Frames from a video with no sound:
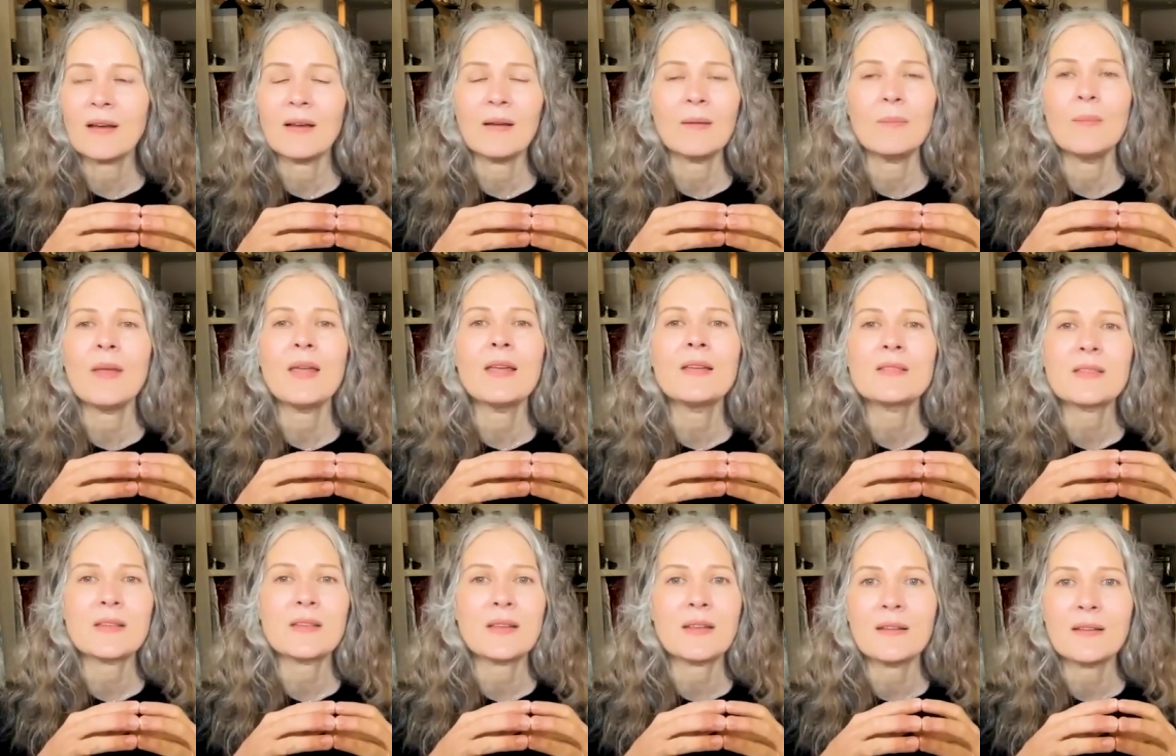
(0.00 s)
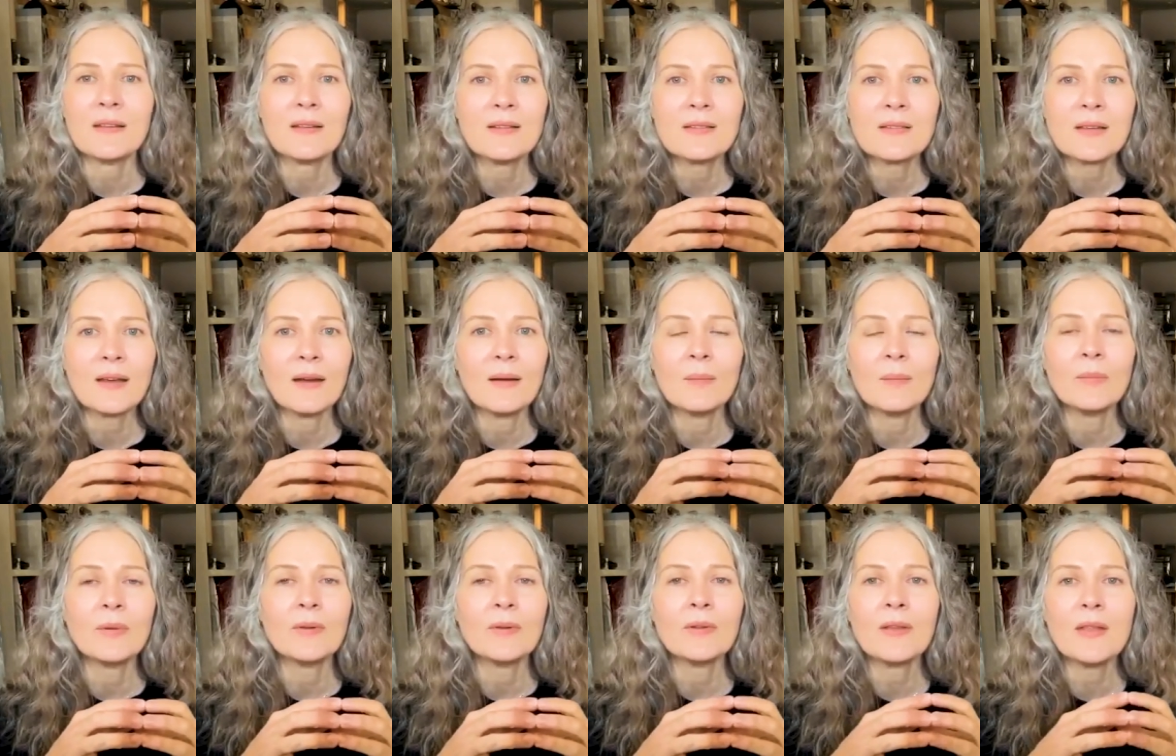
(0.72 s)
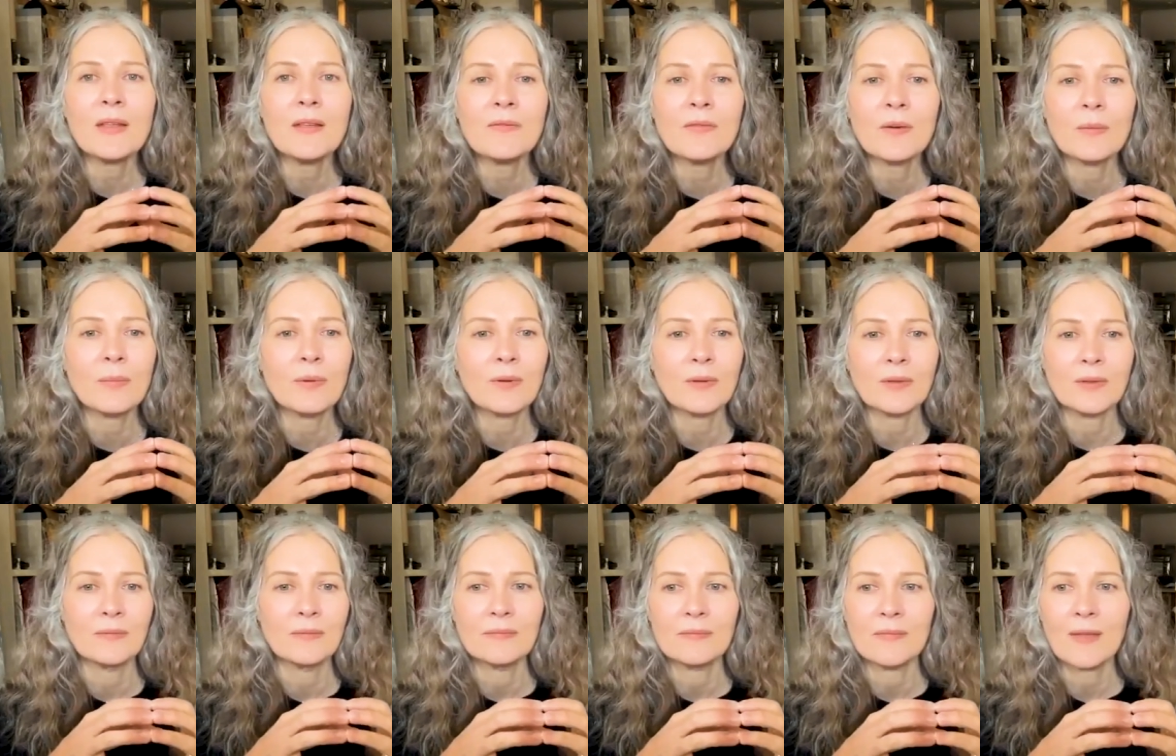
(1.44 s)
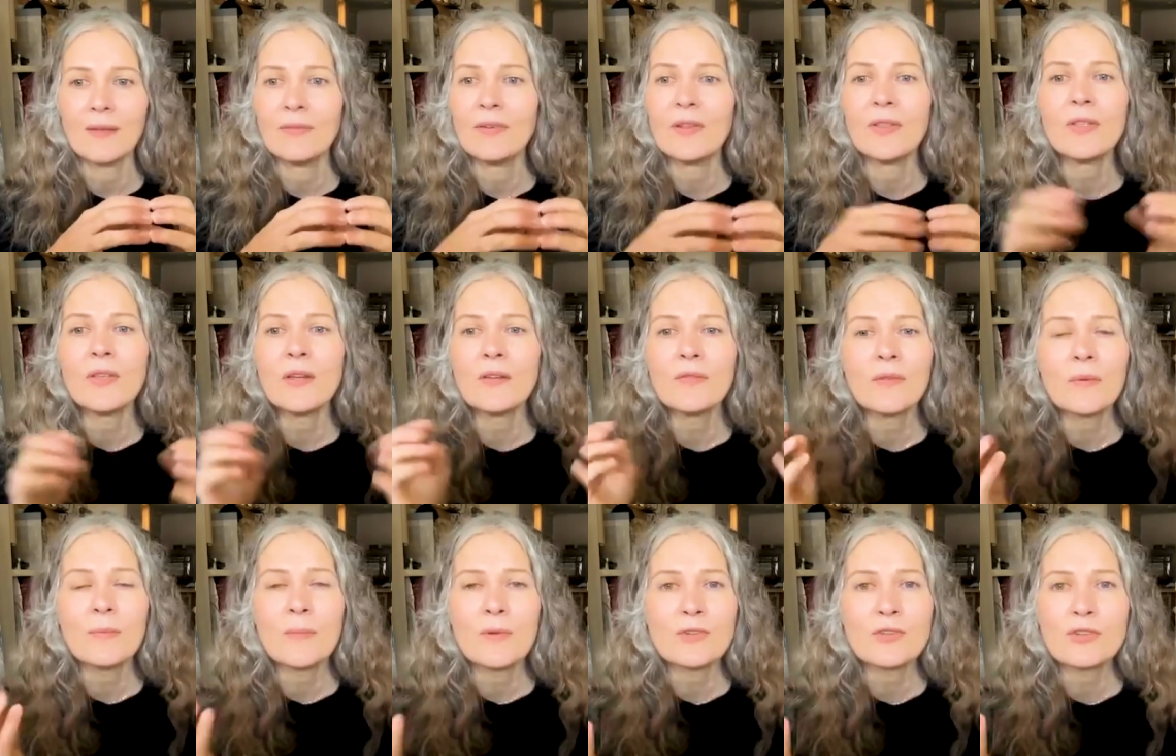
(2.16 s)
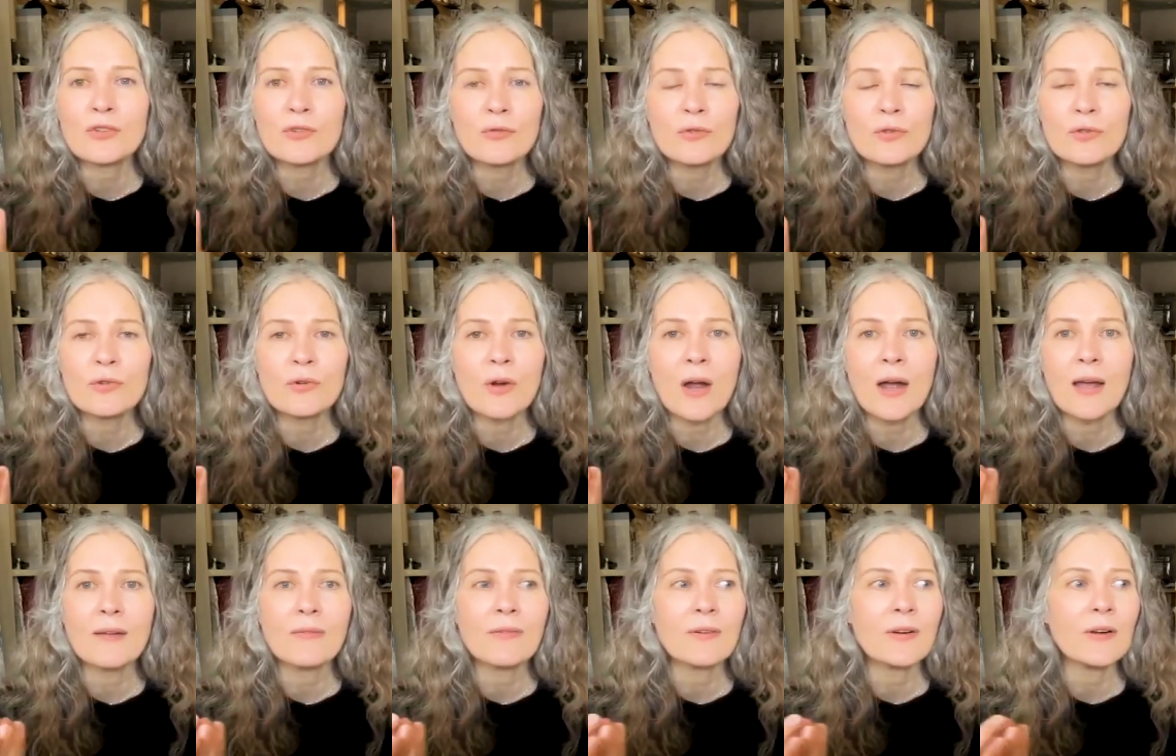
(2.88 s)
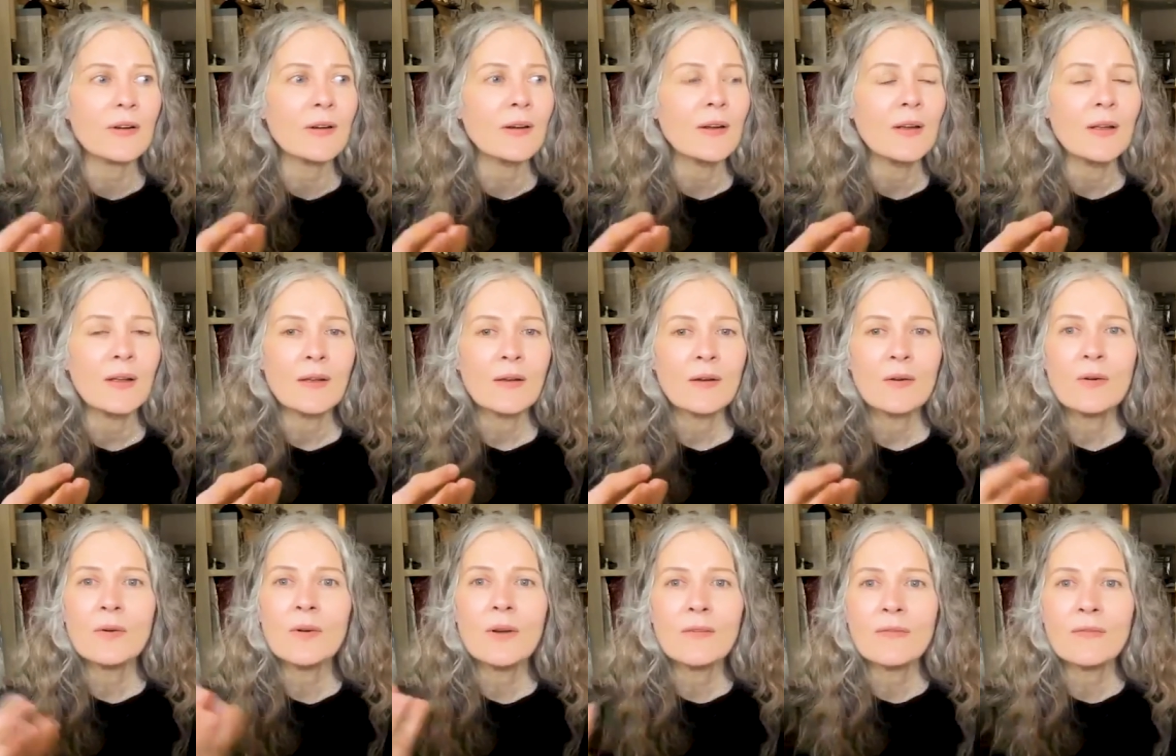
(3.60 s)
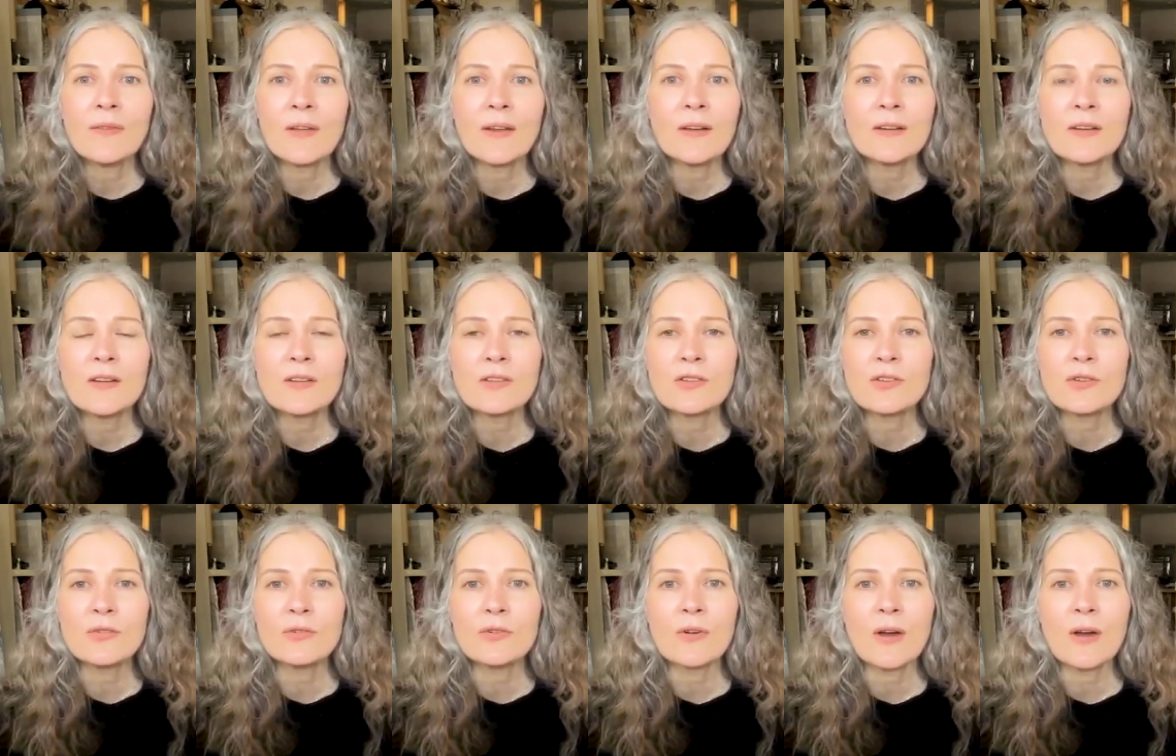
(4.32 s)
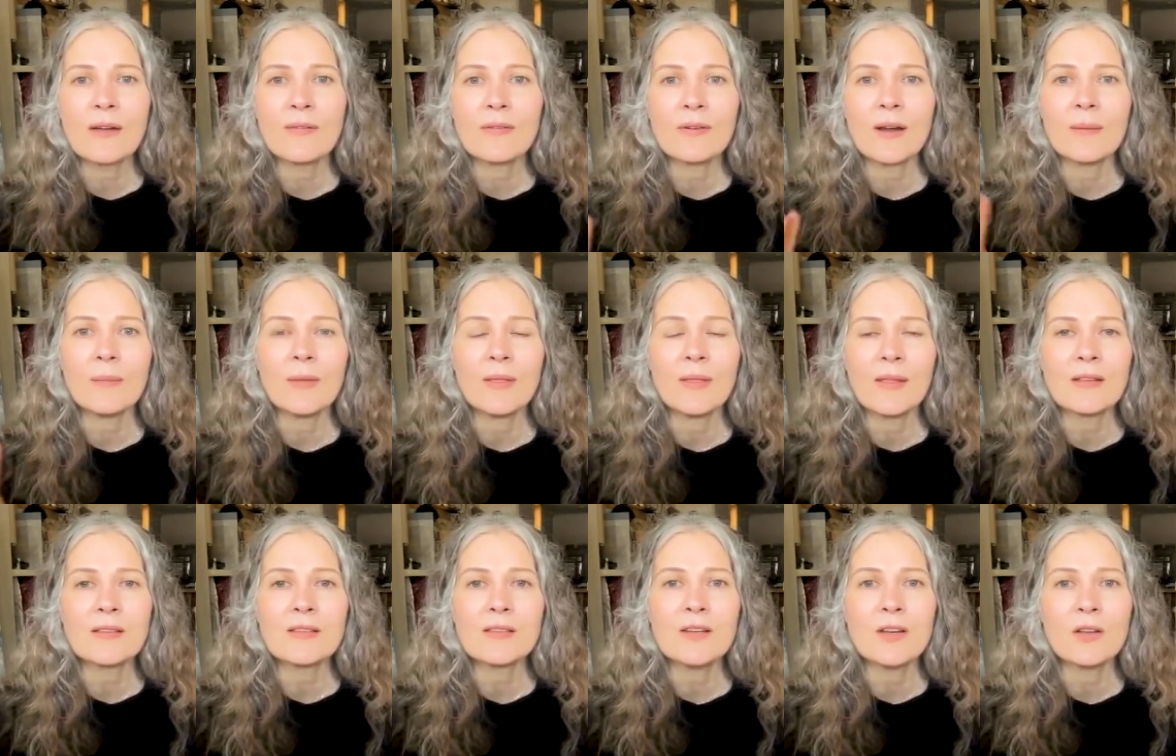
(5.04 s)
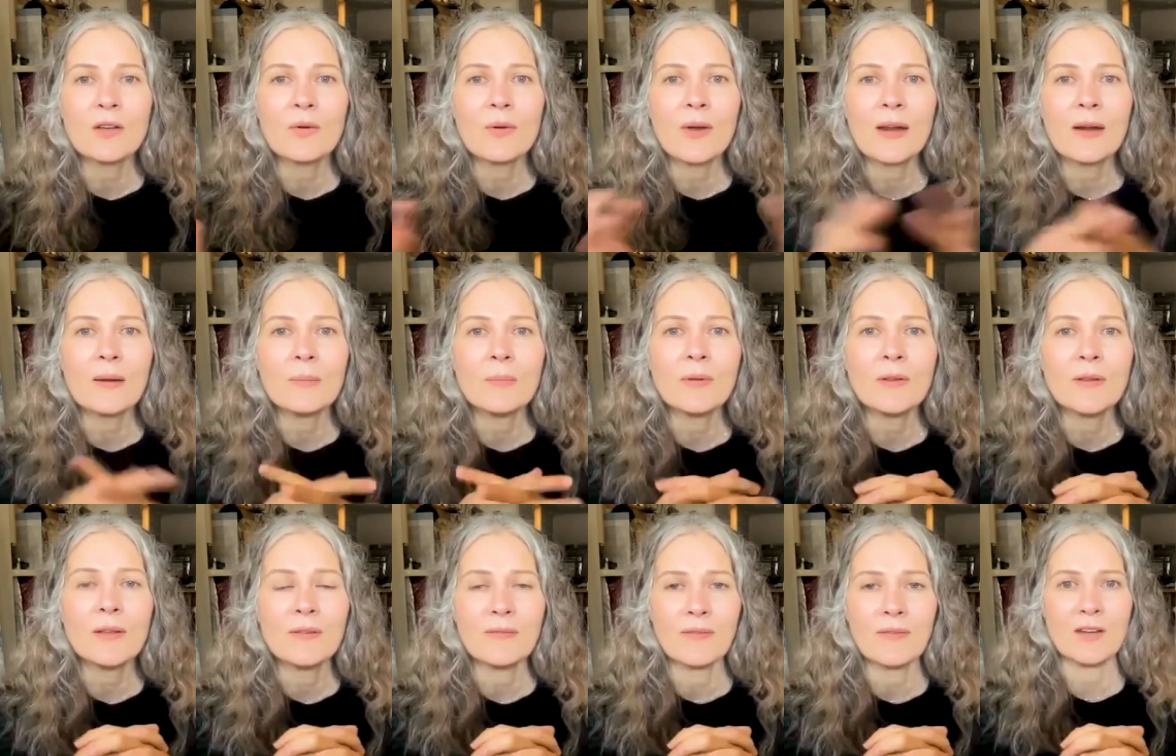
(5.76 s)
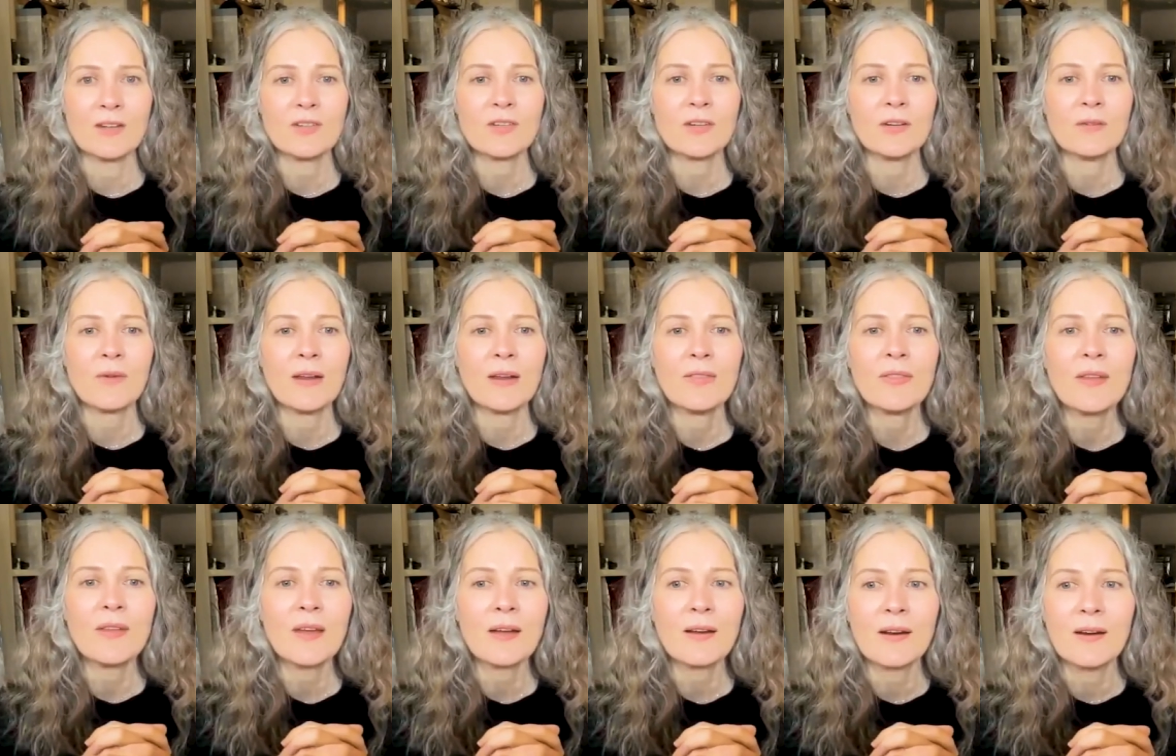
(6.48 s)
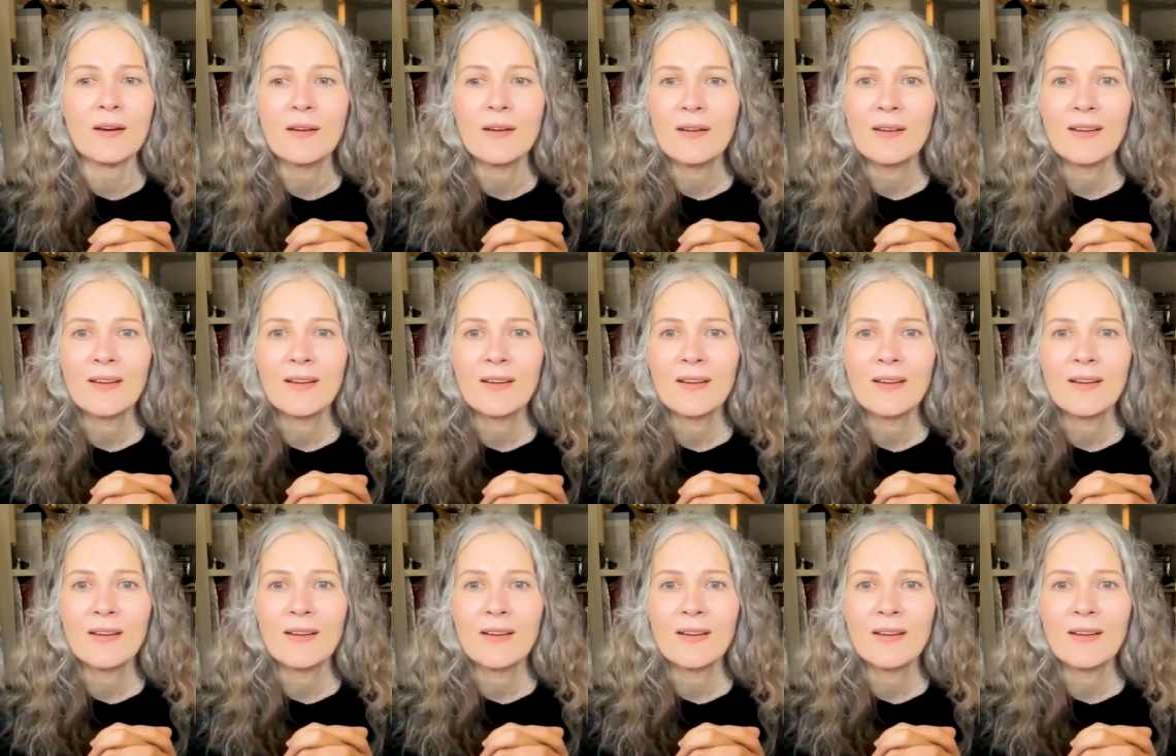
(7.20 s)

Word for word: amazing it's unbelievable everything from a screwdriver who invented a screwdriver i mean that's an incredible invention right there